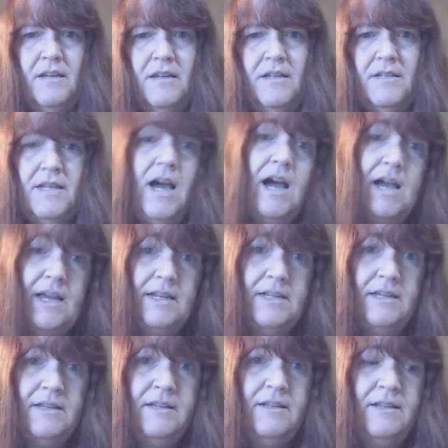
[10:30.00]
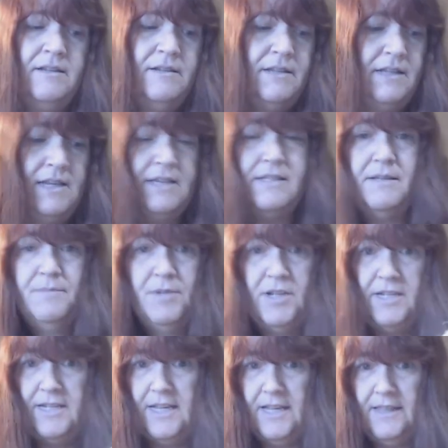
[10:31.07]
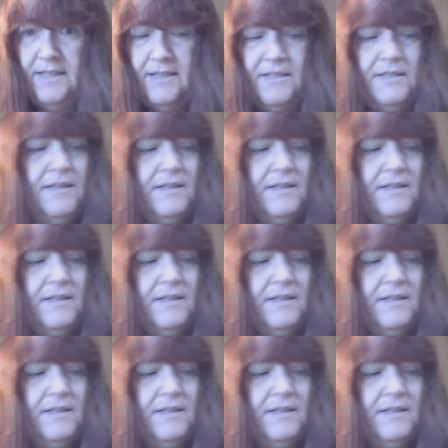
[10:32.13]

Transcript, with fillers: dyed, yes, I'm going to dye this,